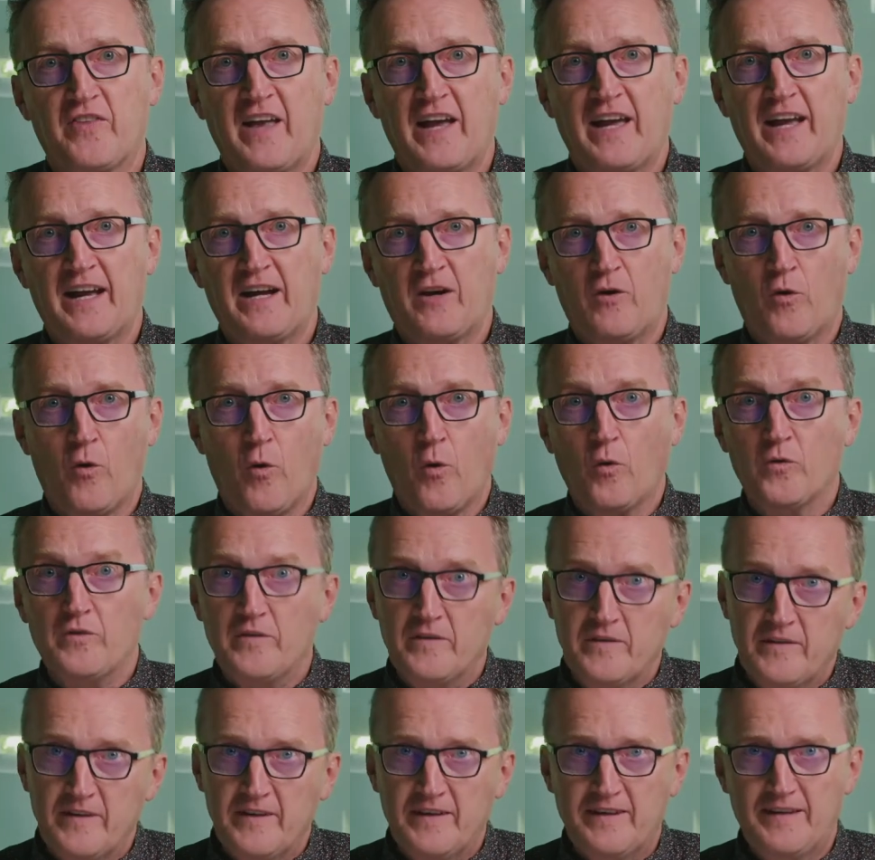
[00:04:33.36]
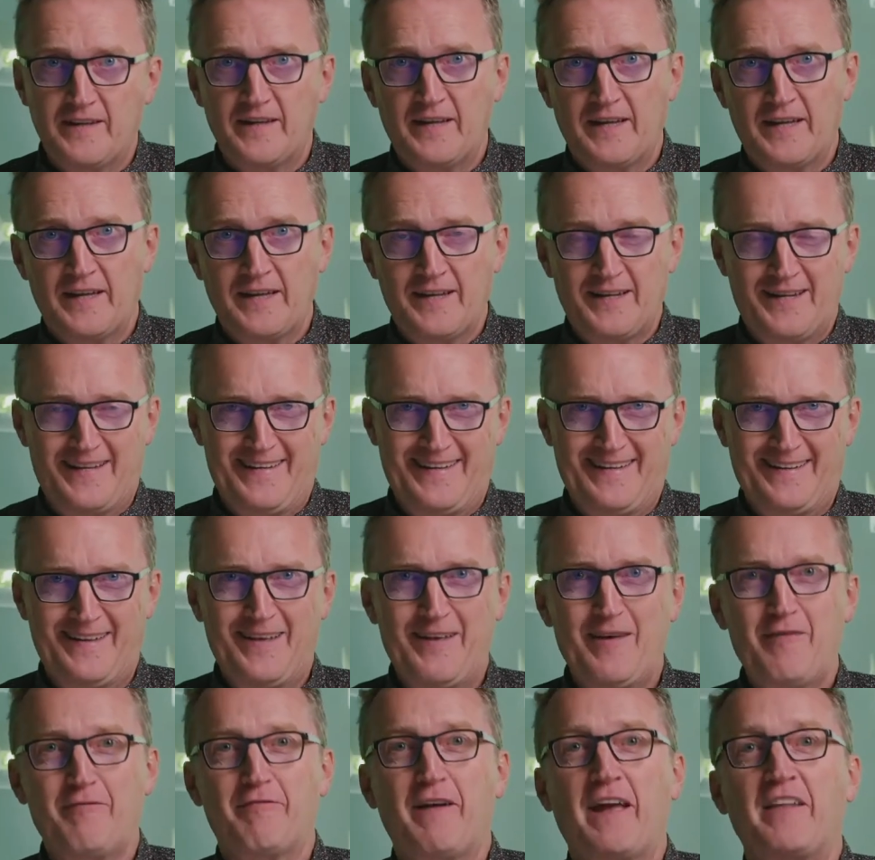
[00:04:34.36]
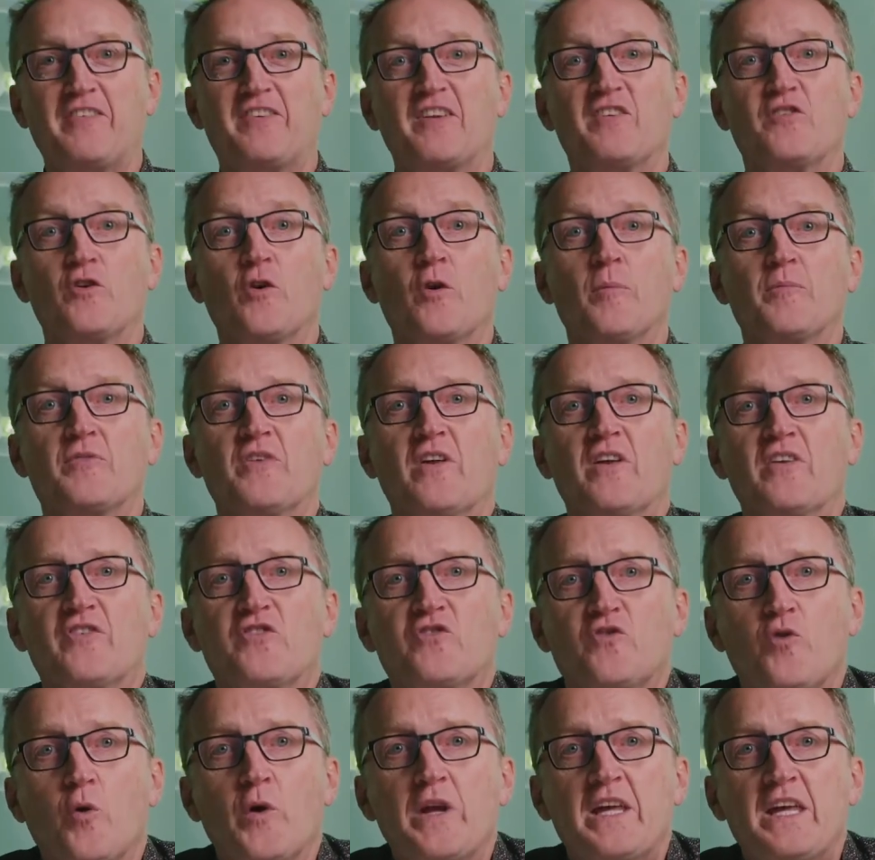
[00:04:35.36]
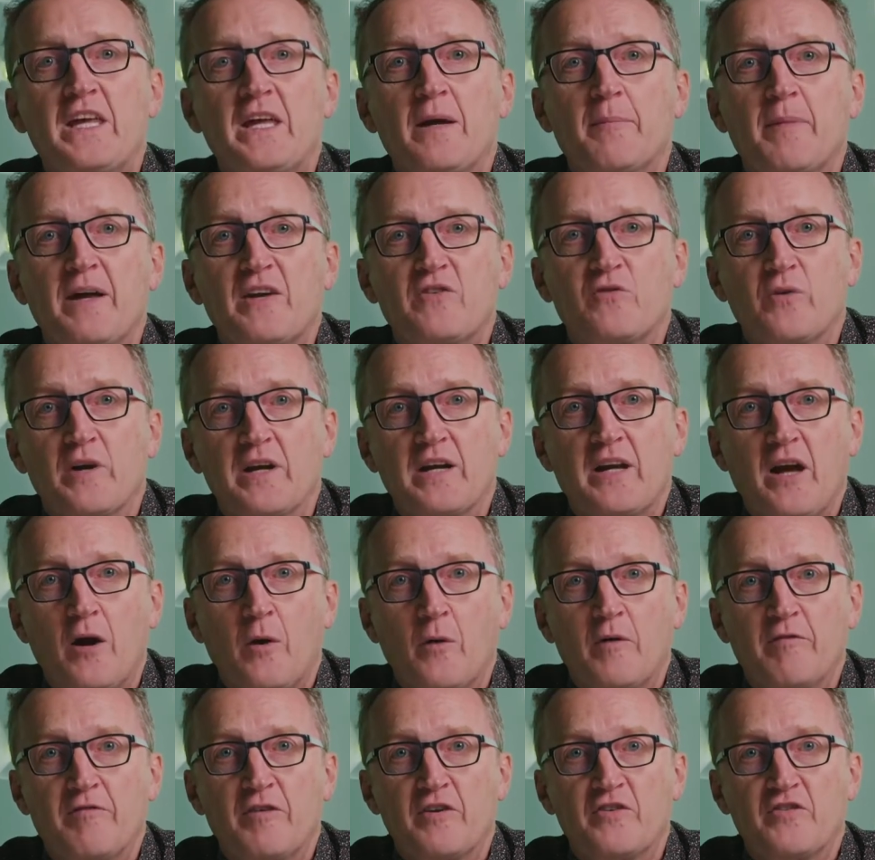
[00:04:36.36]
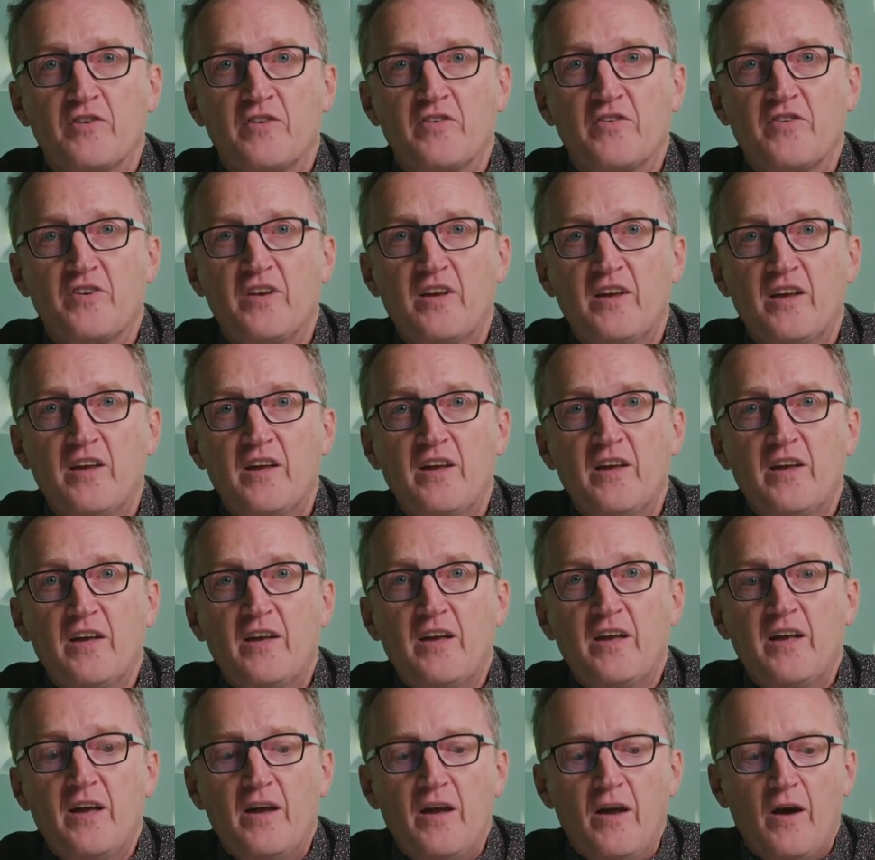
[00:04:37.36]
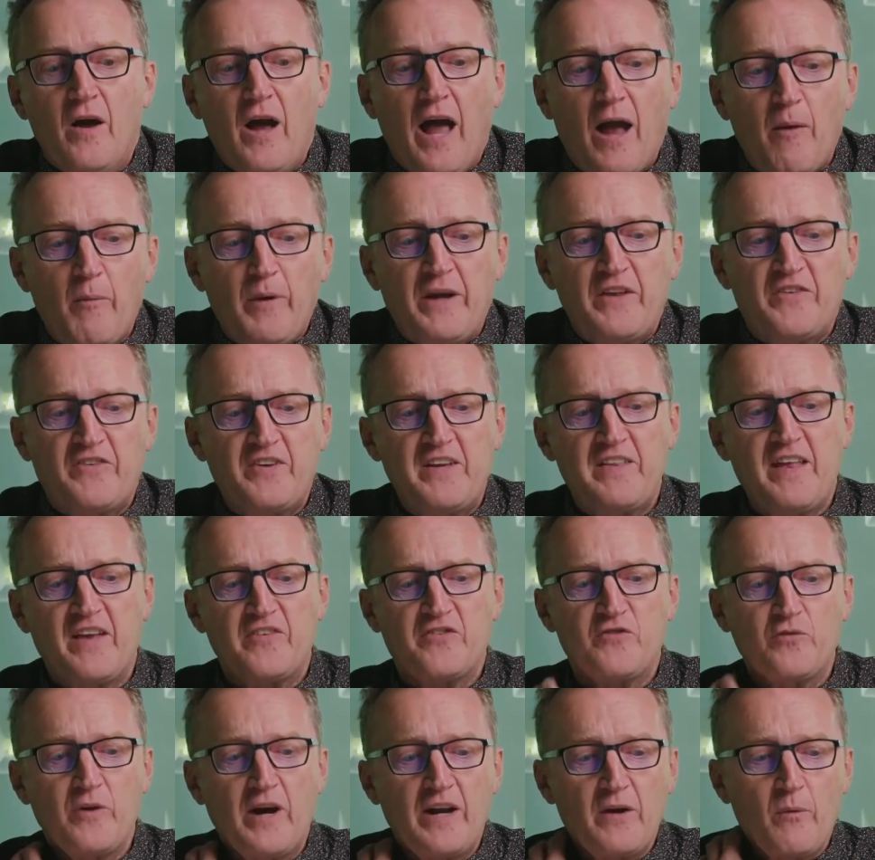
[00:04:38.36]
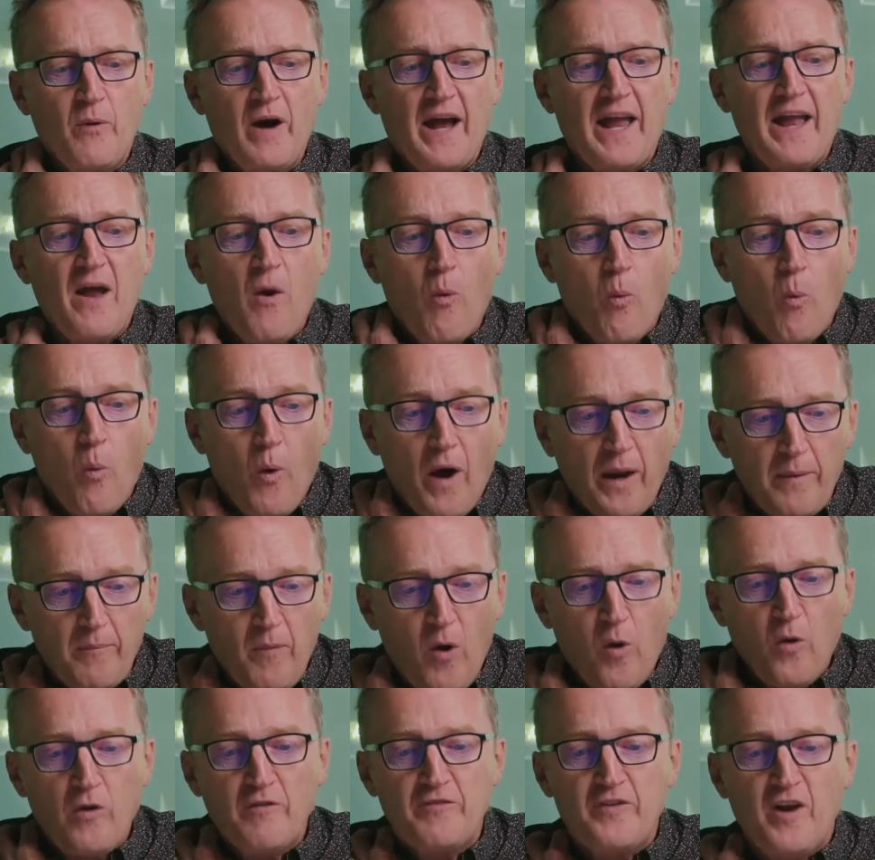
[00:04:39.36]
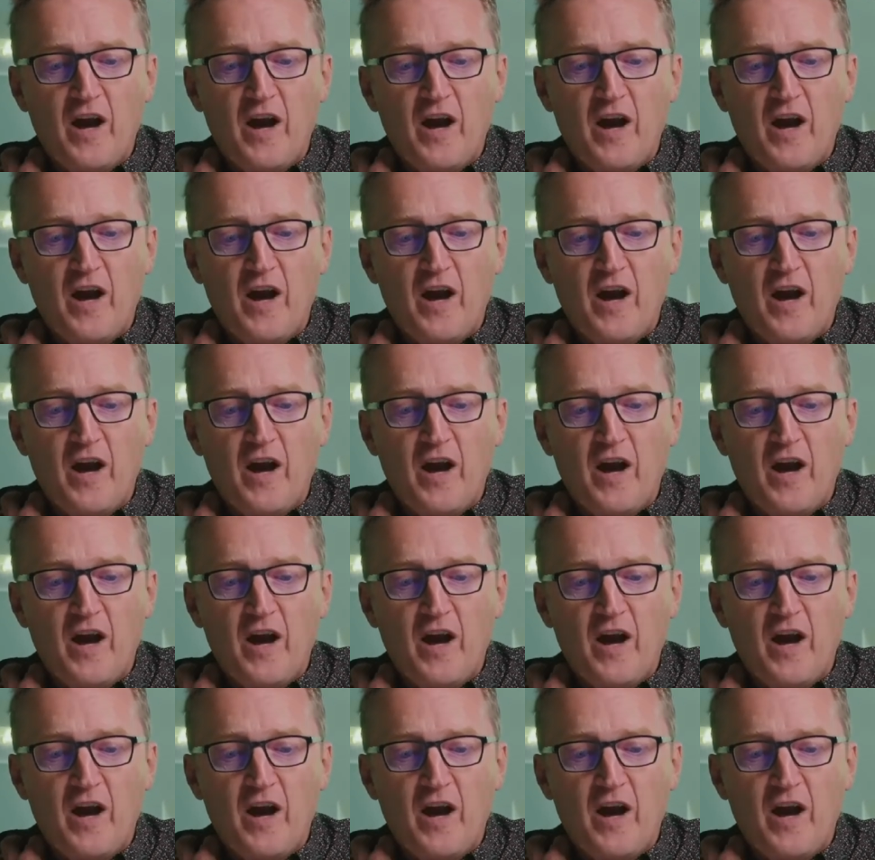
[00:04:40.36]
They are called, in fancy terms, stoichiometric coefficients. And we can see that straight away. 1 mole of